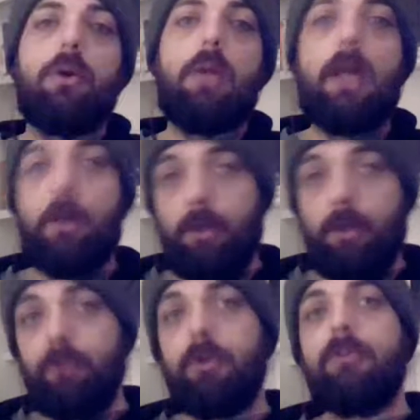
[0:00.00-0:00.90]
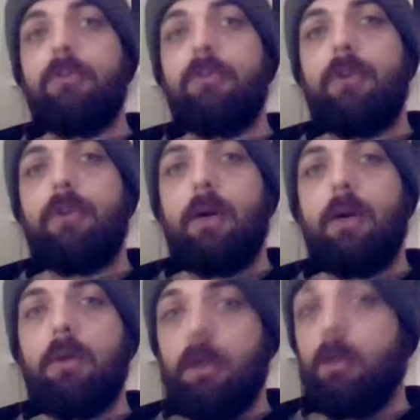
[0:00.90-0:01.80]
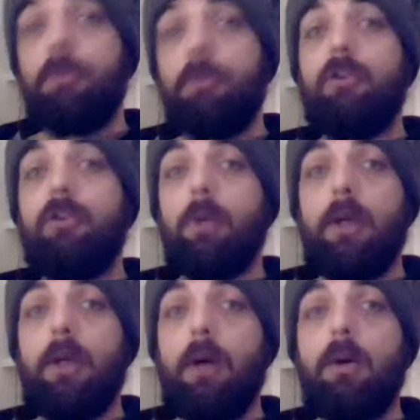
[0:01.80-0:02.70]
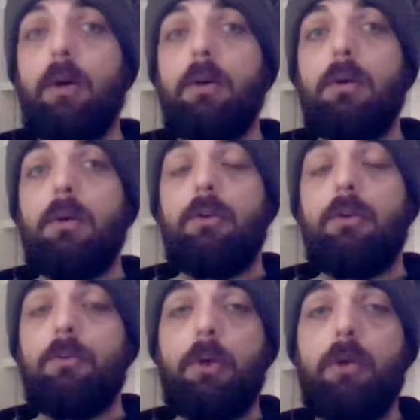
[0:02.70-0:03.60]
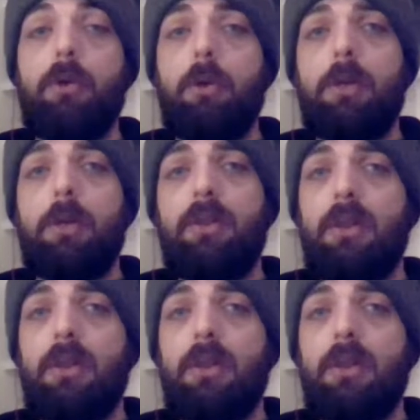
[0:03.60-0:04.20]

Like, I really enjoyed the first hour. Like, the women's chamber went an hour, which is pretty dope. I think that